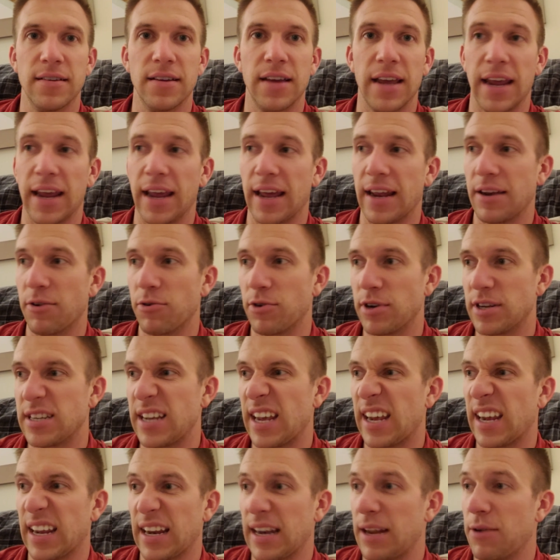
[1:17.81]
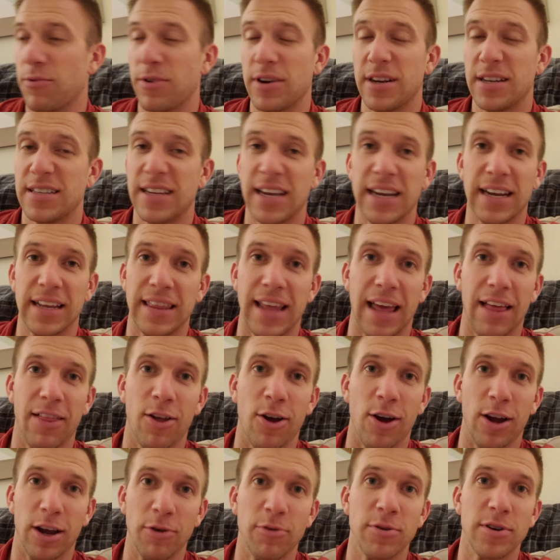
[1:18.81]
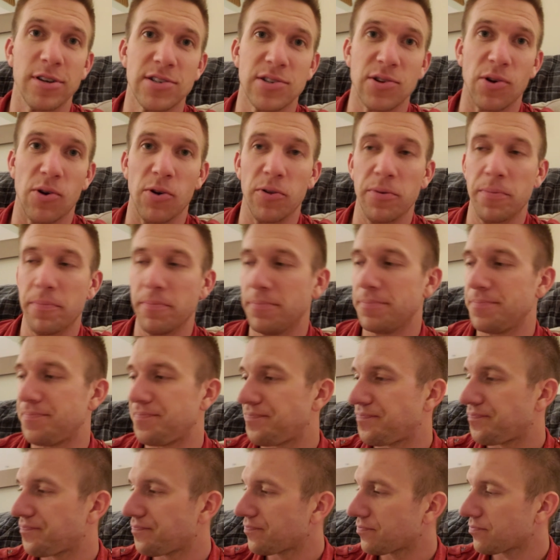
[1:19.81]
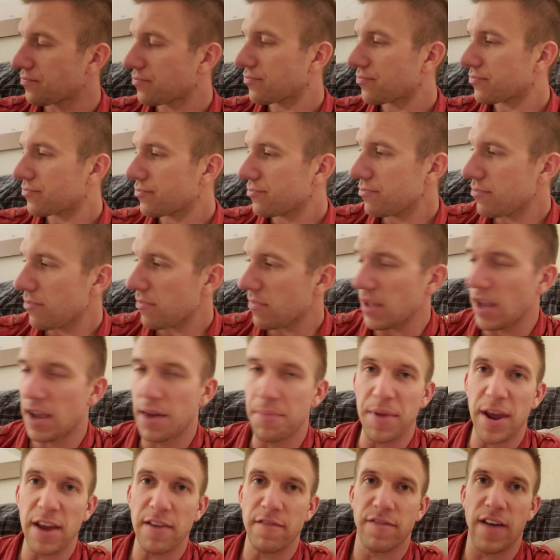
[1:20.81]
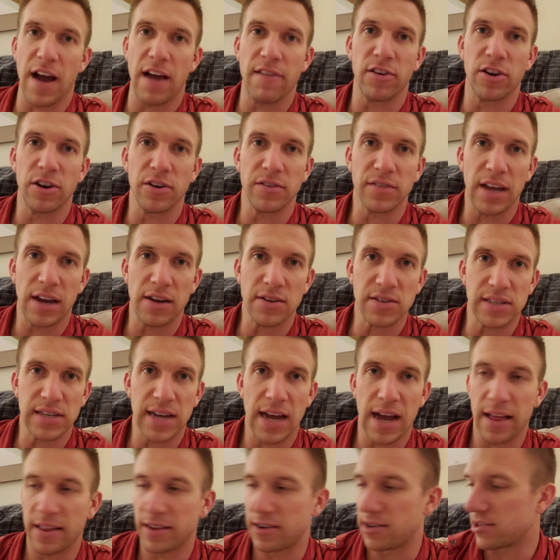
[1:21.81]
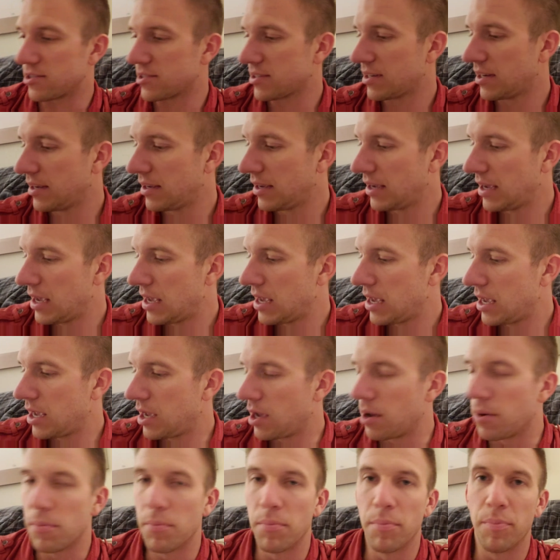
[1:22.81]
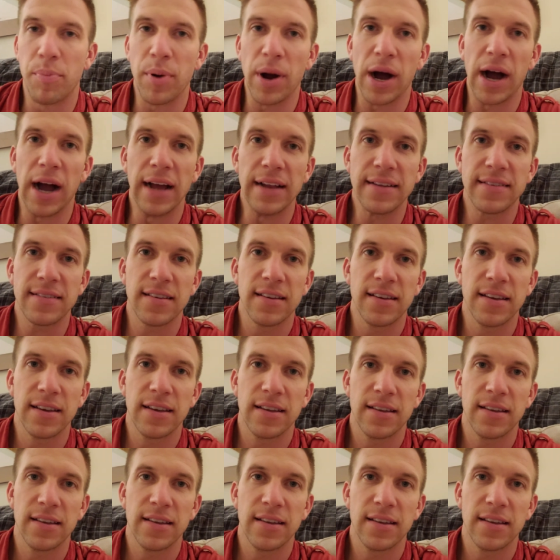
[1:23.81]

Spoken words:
and it wouldn't have taken that long. It would have sold and made $500,000. But